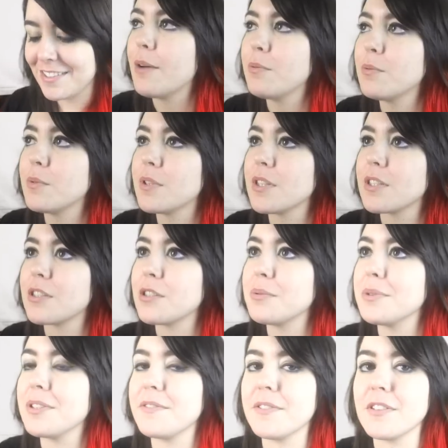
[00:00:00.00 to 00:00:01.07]
That one was
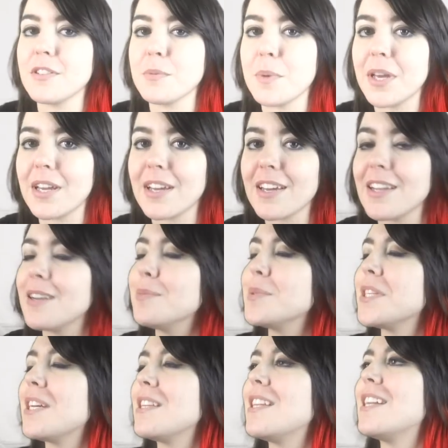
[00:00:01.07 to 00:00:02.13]
actually really fun to make, and
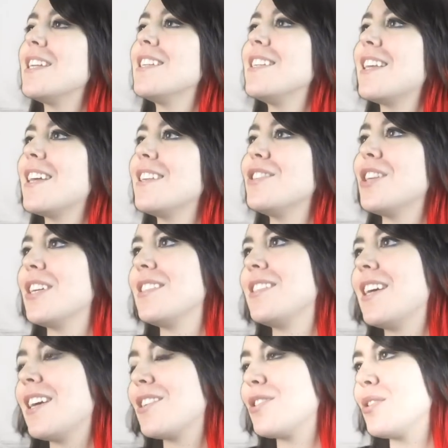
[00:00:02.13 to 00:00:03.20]
I'm sad that I didn't get a
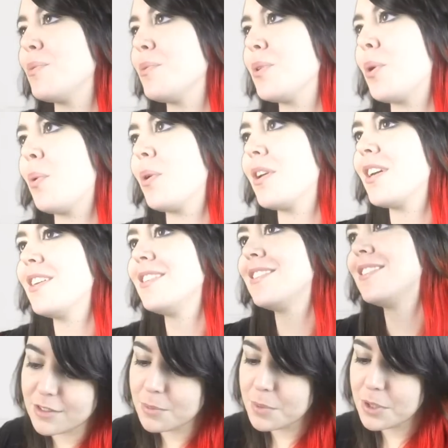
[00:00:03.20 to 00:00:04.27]
chance to actually record it.
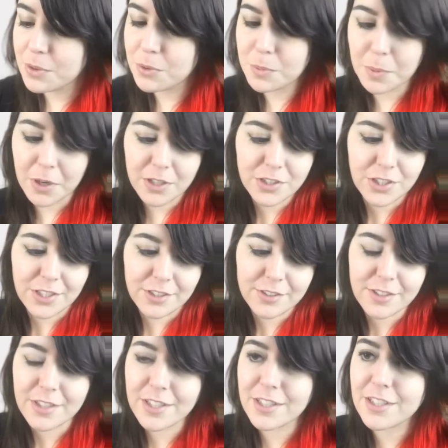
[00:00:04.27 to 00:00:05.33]
So many cool
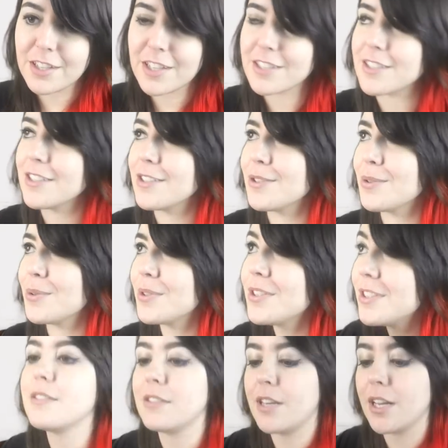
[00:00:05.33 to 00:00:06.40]
projects that I didn't get to do.
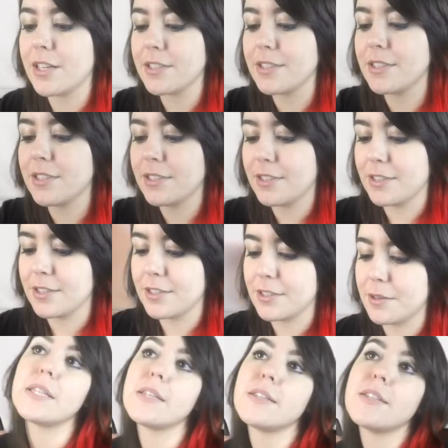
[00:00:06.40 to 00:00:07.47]
Next.
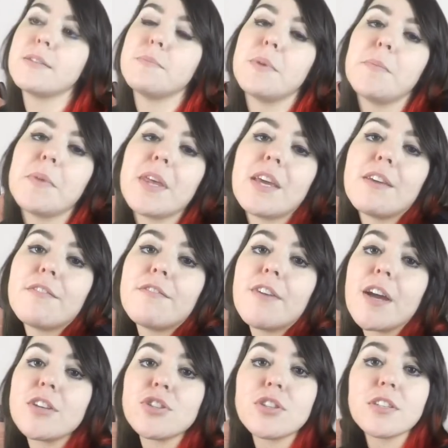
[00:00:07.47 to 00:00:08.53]
This is me playing
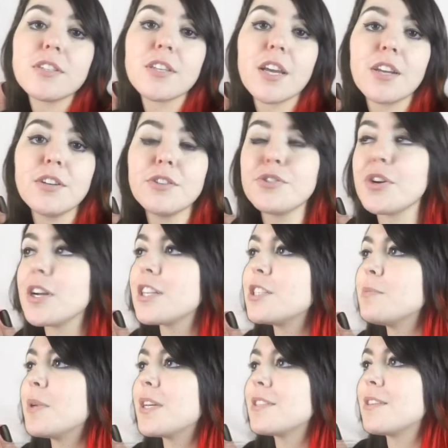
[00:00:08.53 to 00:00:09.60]
fashion designer, trying
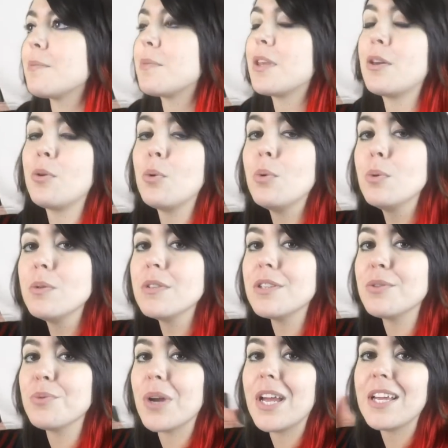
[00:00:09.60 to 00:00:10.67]
to make something cool
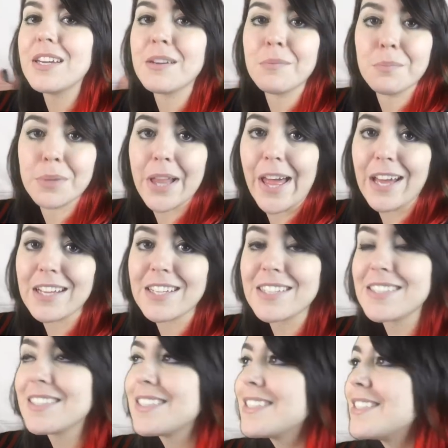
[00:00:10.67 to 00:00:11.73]
and red and black.
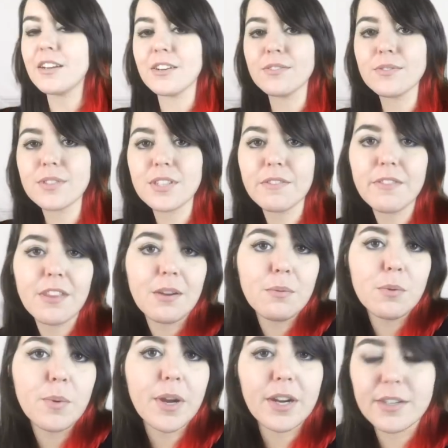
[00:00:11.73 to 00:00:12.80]
You know, stuff that I
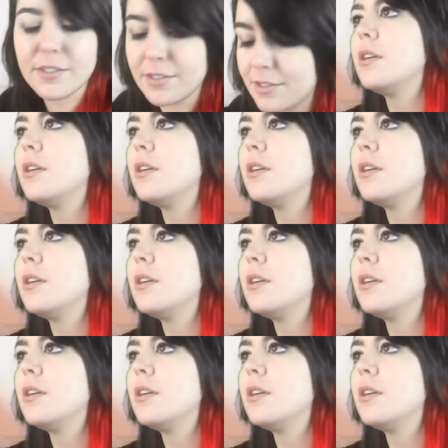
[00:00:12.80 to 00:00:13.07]
would wear.